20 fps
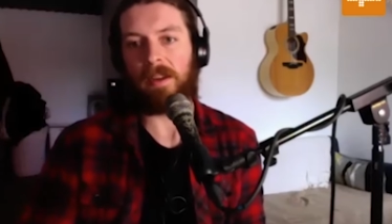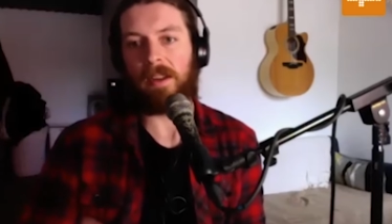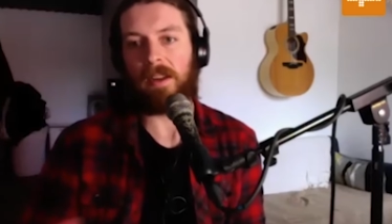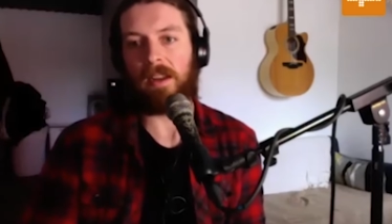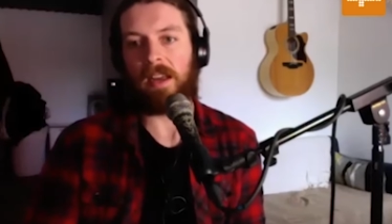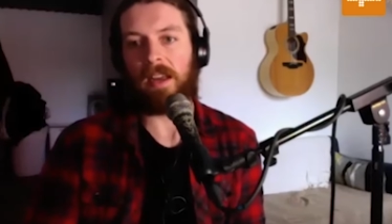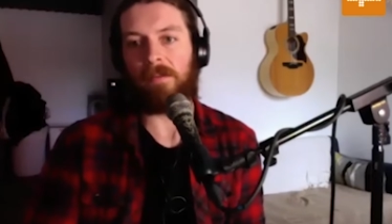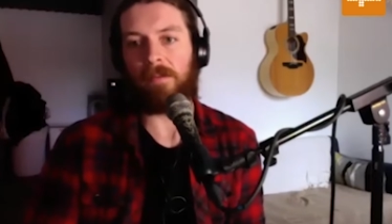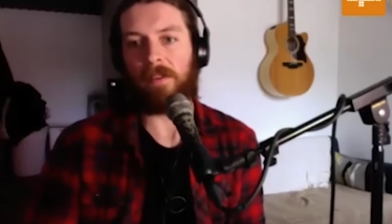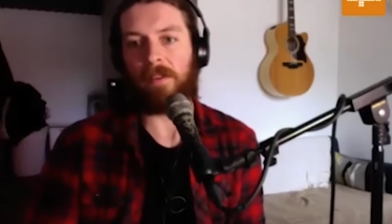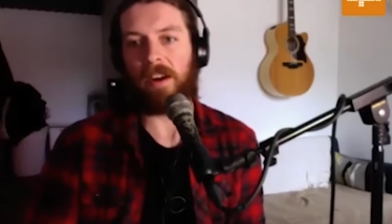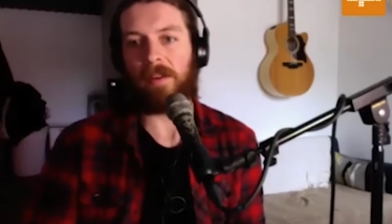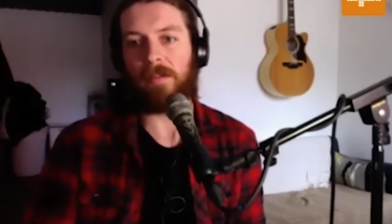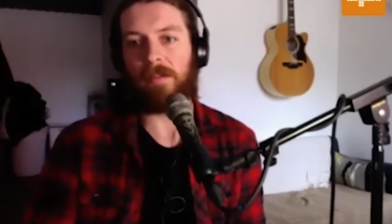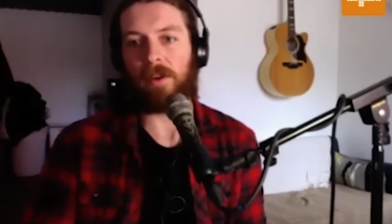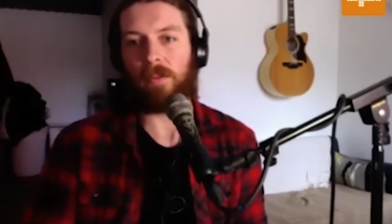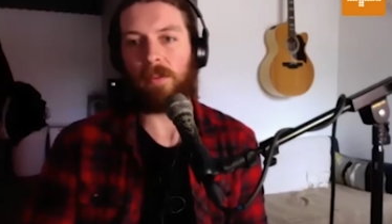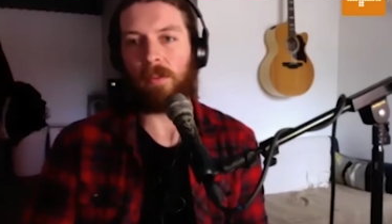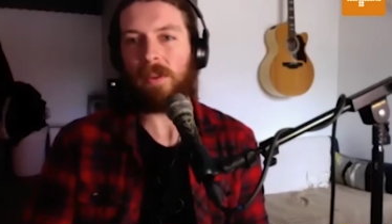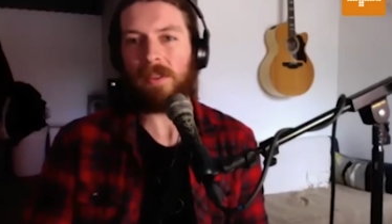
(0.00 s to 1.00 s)
a live
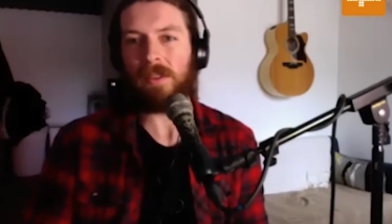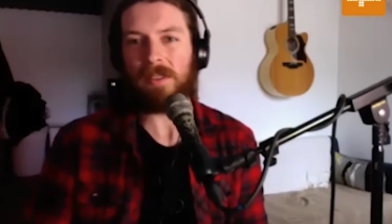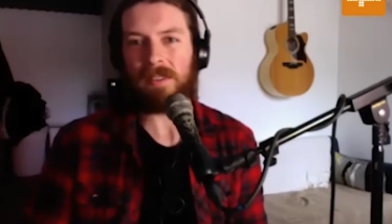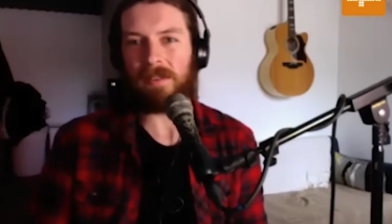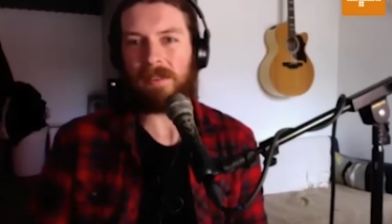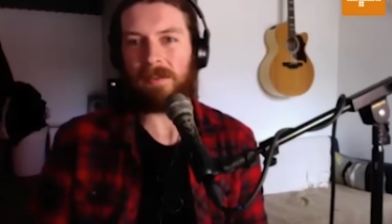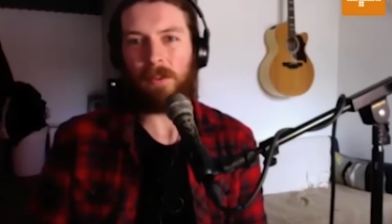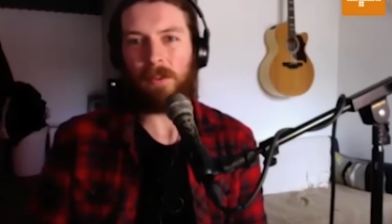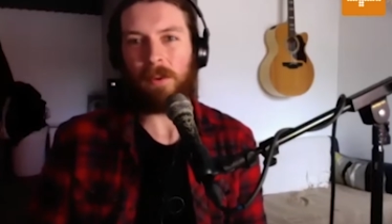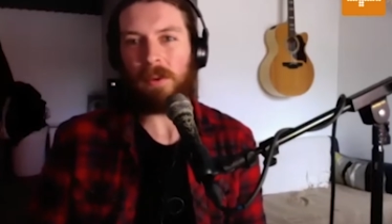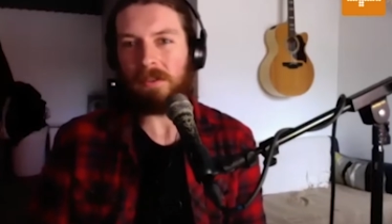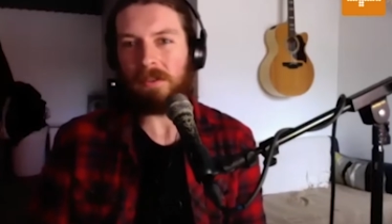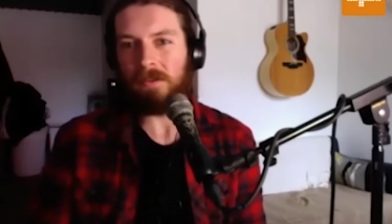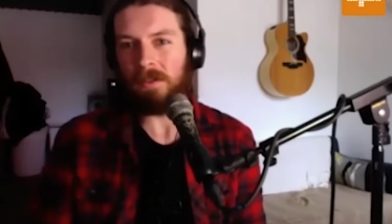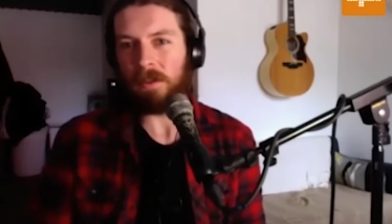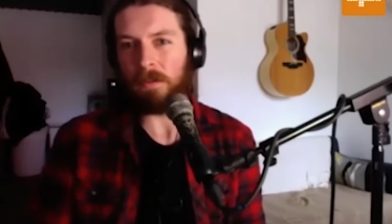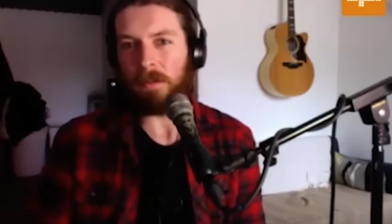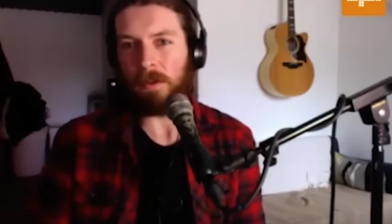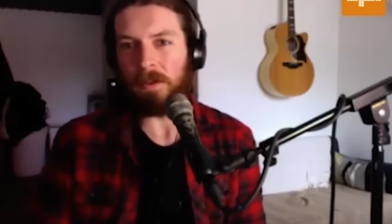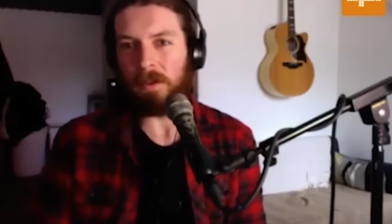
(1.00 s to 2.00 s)
environment what's what's the
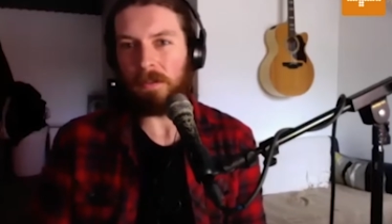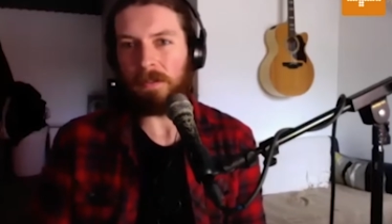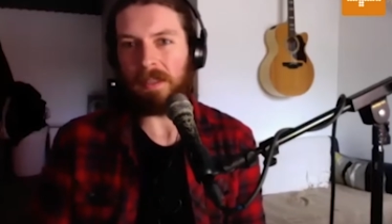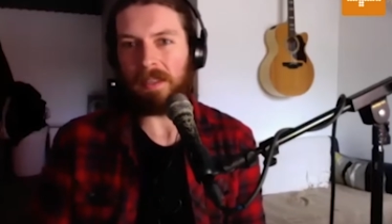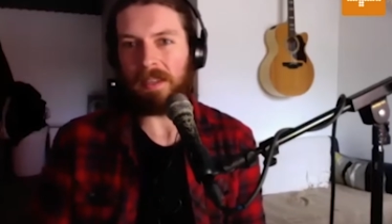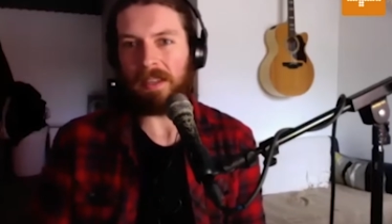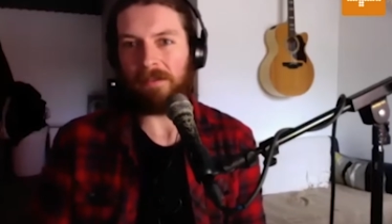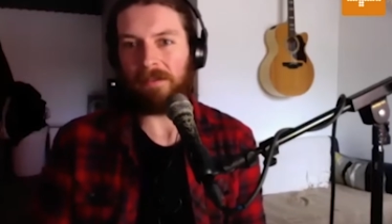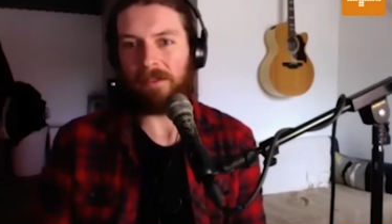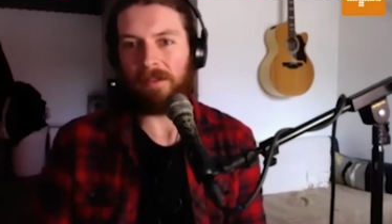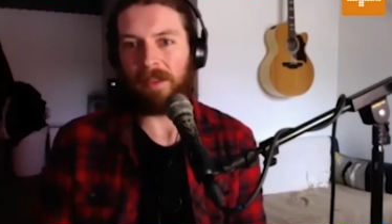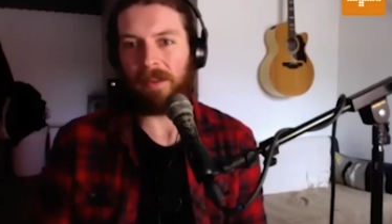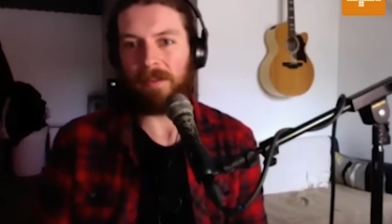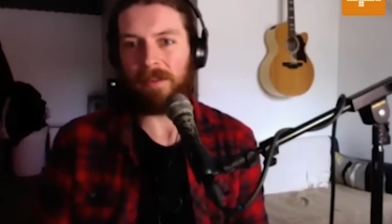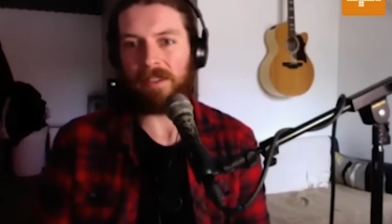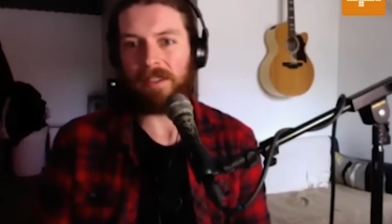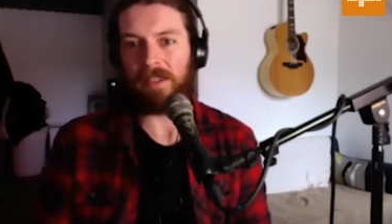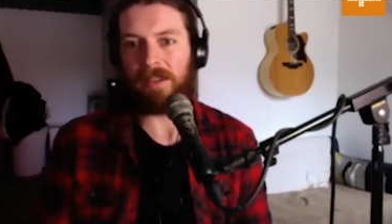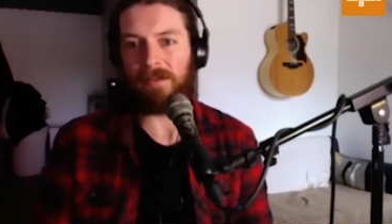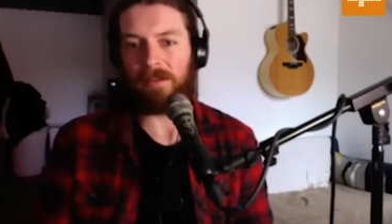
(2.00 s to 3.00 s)
response been like from them
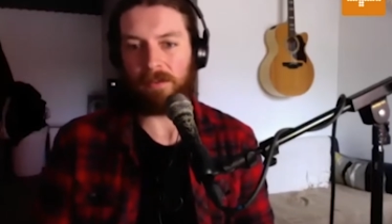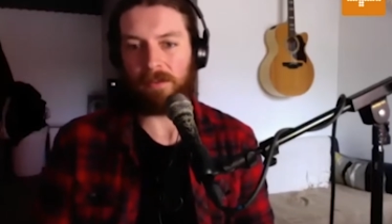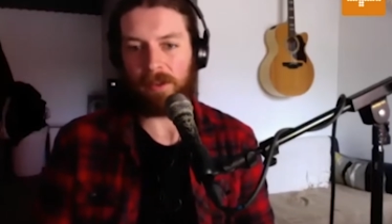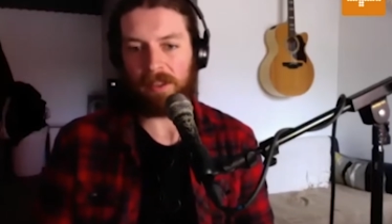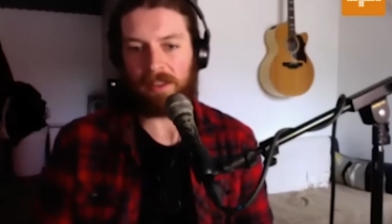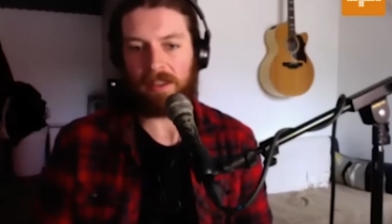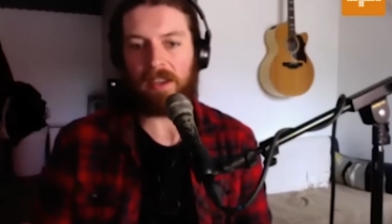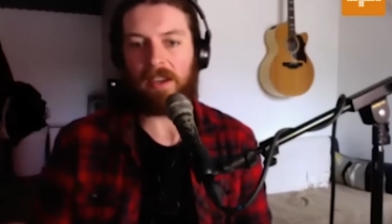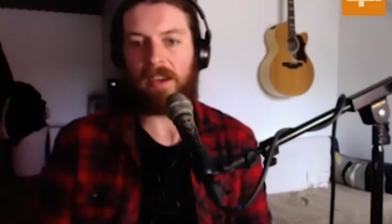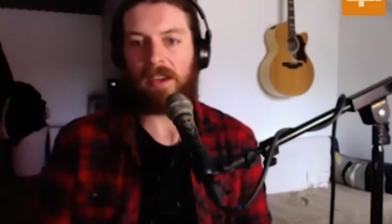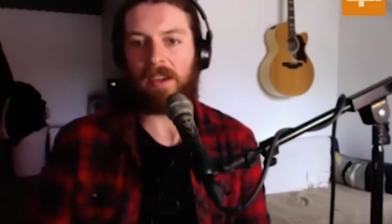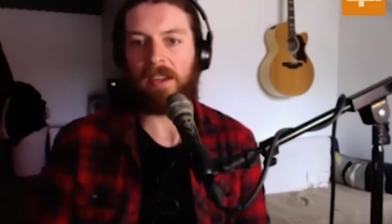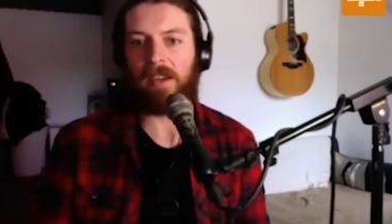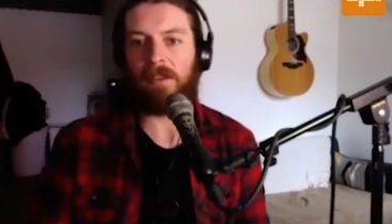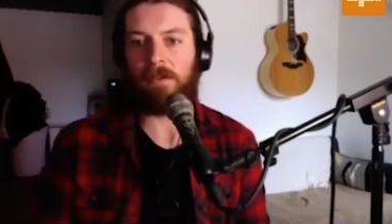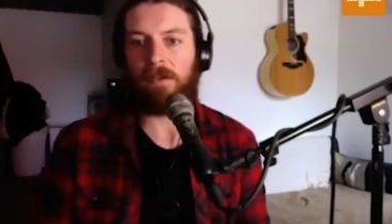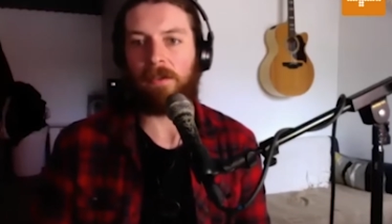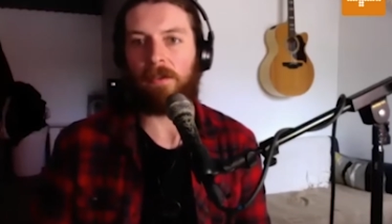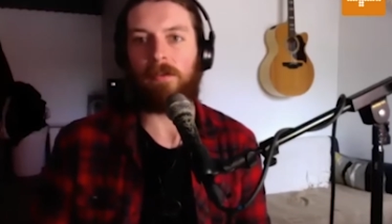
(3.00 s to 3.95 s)
in terms of when they are kind of